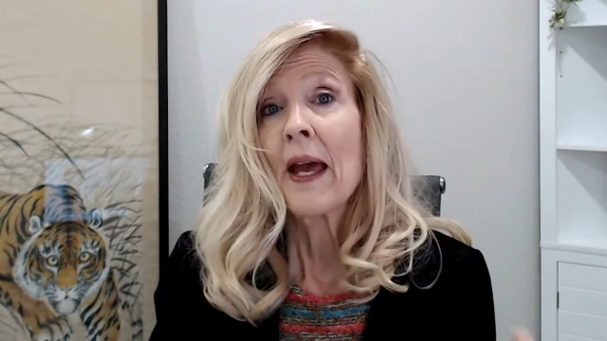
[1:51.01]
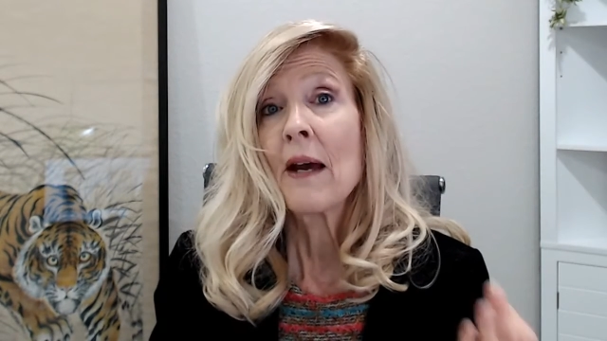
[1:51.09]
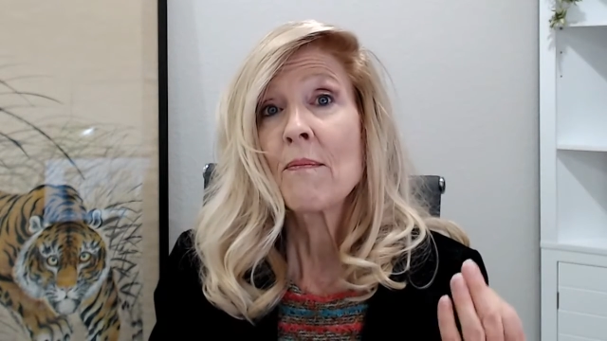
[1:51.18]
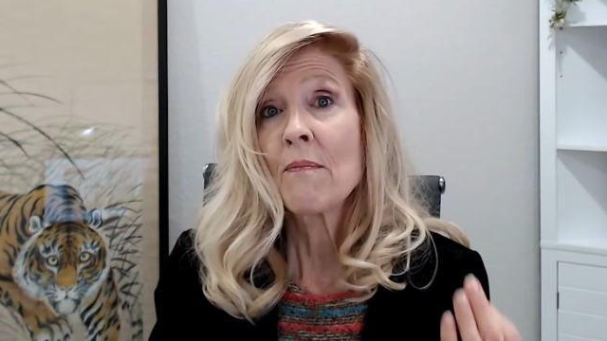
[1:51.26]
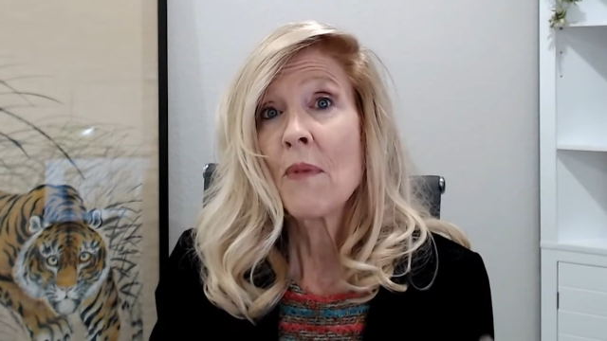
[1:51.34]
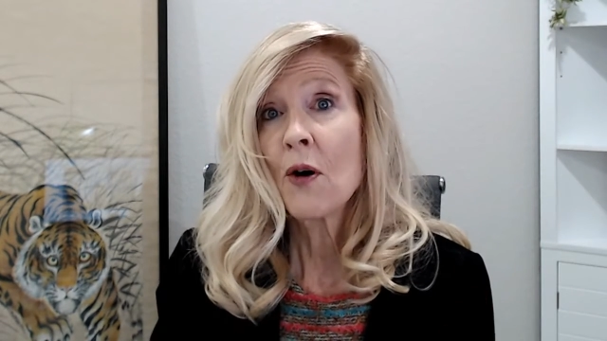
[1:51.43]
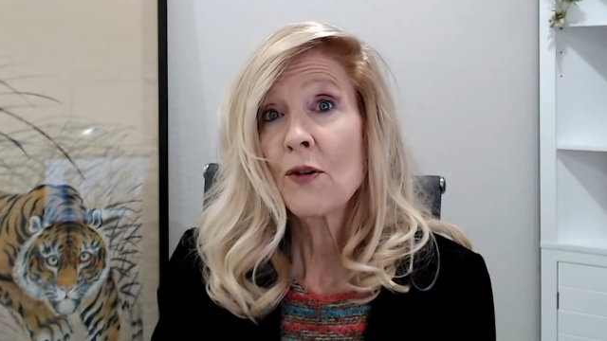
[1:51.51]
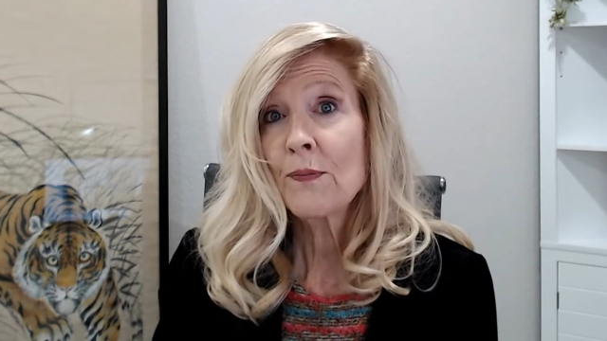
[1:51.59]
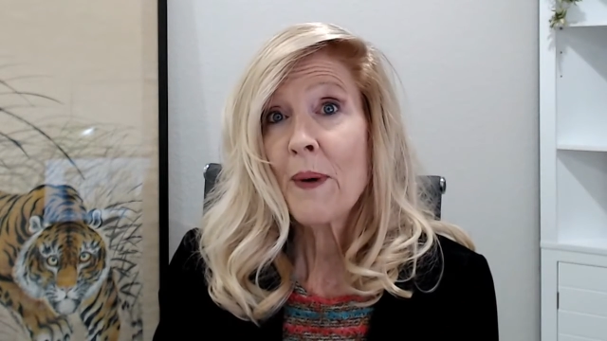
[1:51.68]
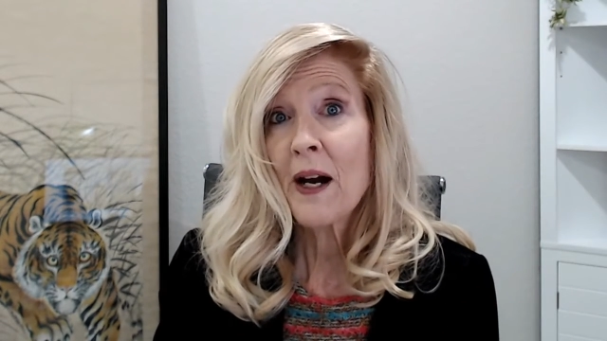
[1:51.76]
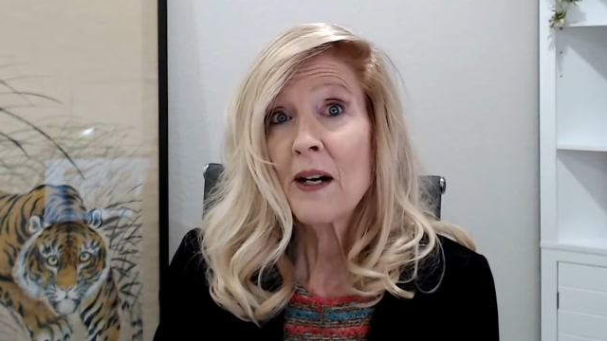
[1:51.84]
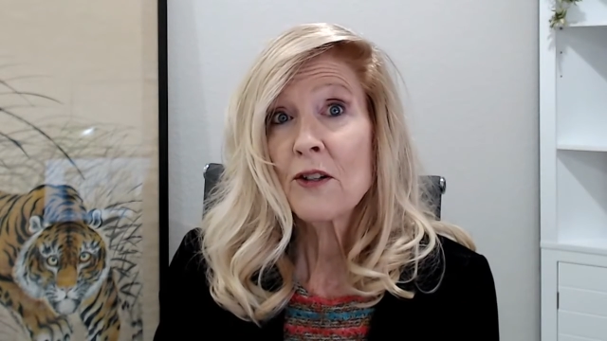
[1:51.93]
and
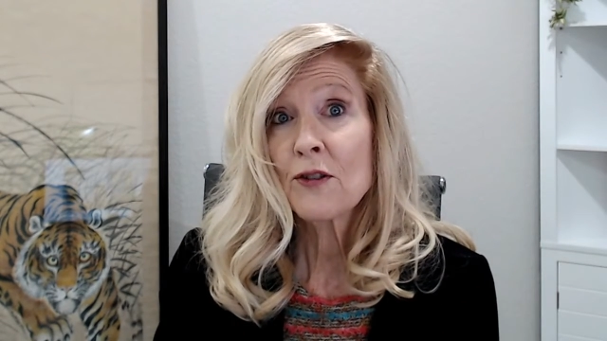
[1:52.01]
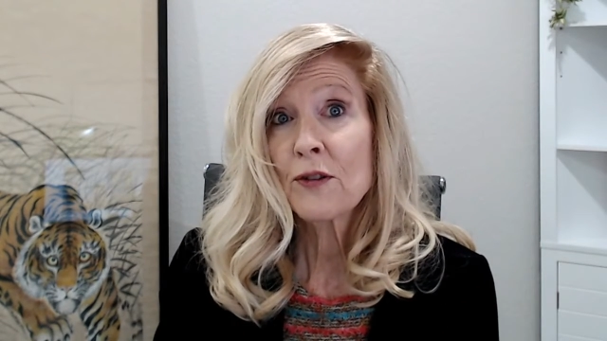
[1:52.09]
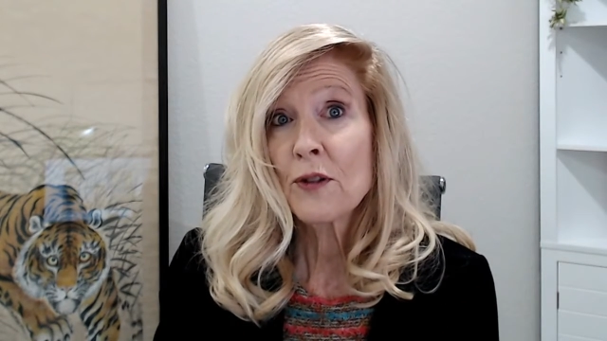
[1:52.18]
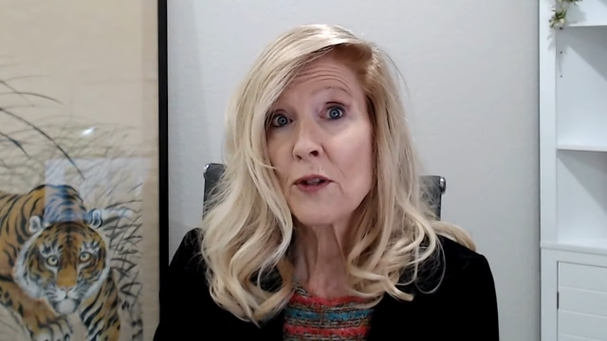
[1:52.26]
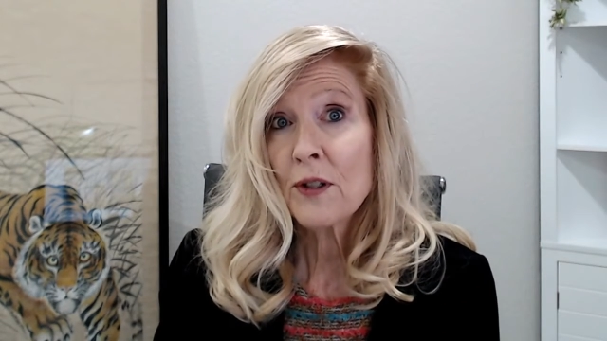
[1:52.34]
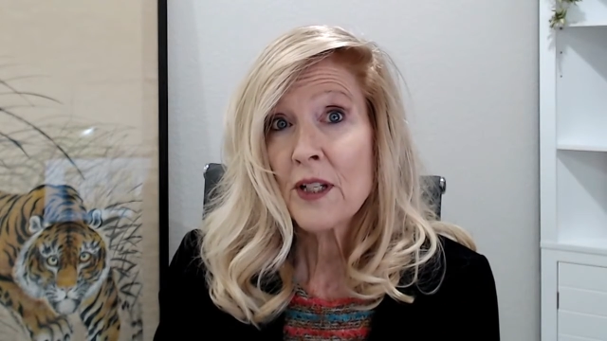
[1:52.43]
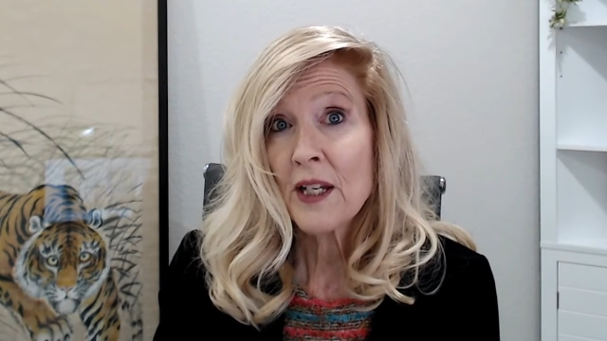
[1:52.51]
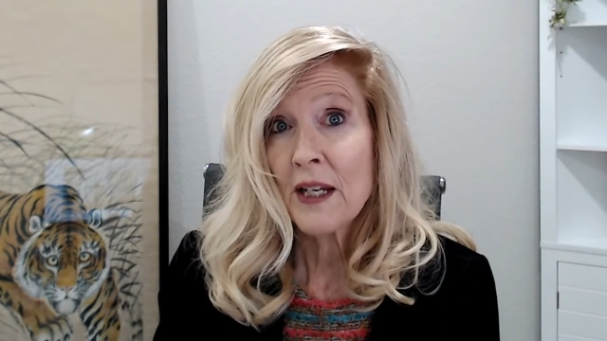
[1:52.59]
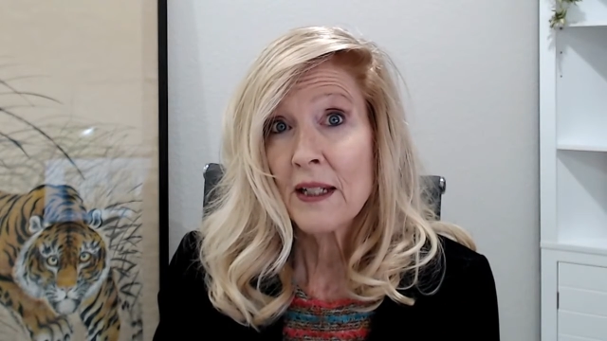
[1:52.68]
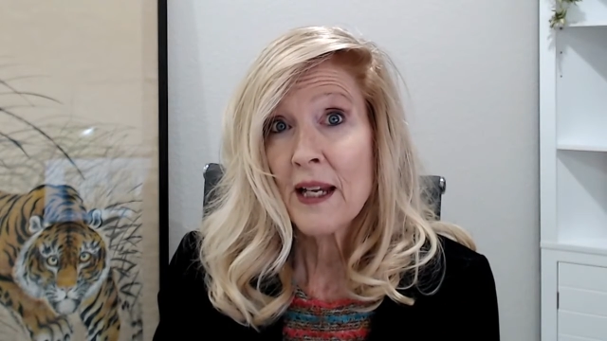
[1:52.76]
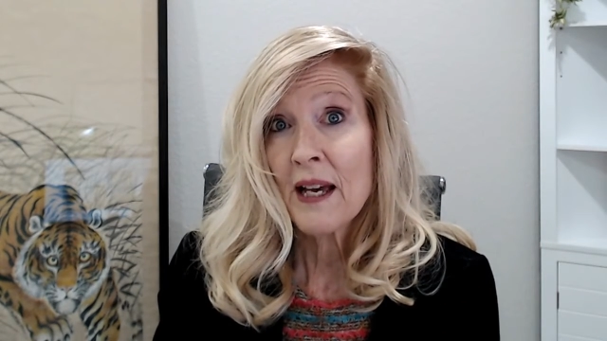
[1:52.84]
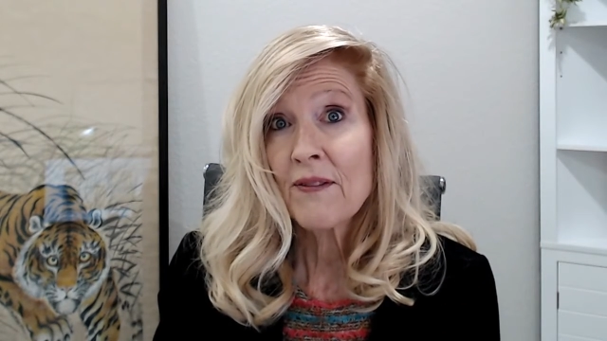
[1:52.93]
most buyers
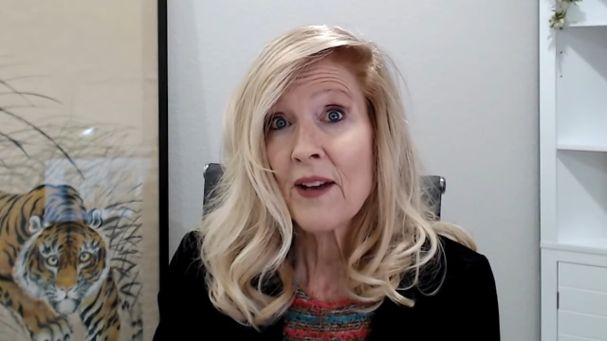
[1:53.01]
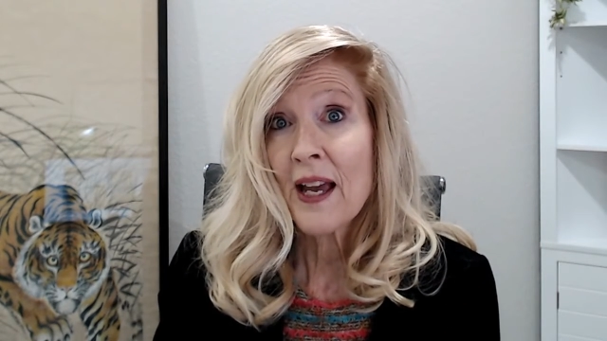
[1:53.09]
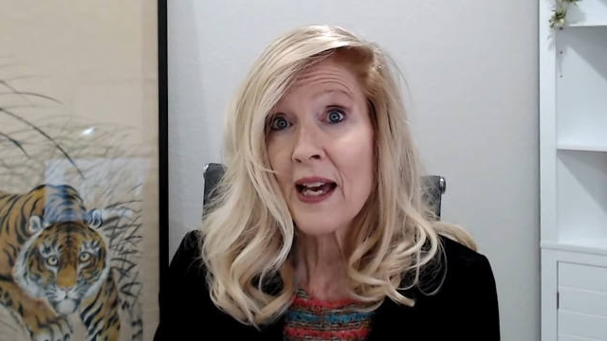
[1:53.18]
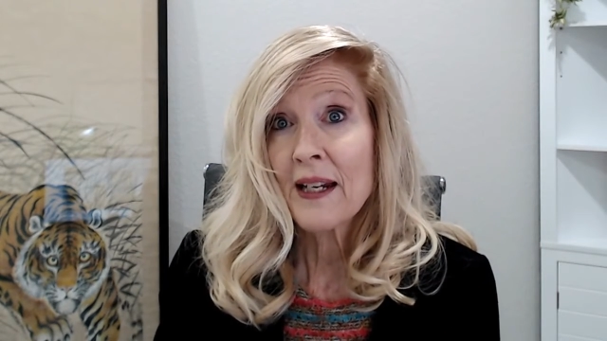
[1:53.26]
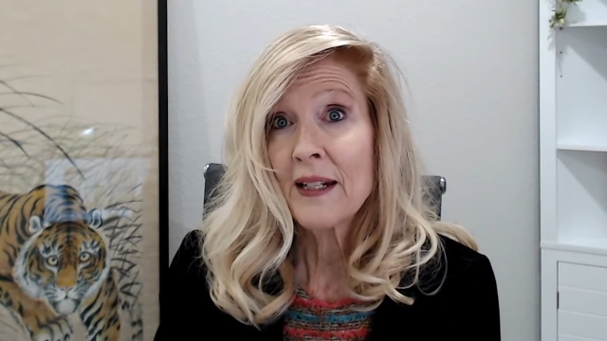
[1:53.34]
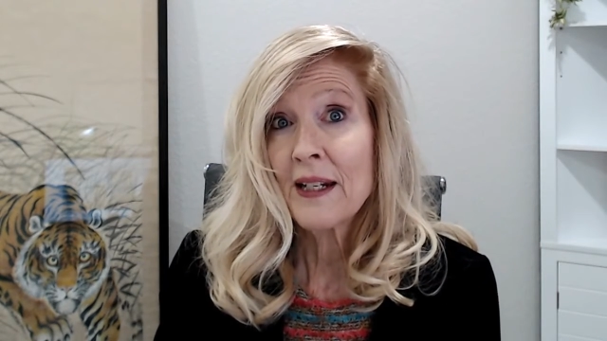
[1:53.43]
looking have had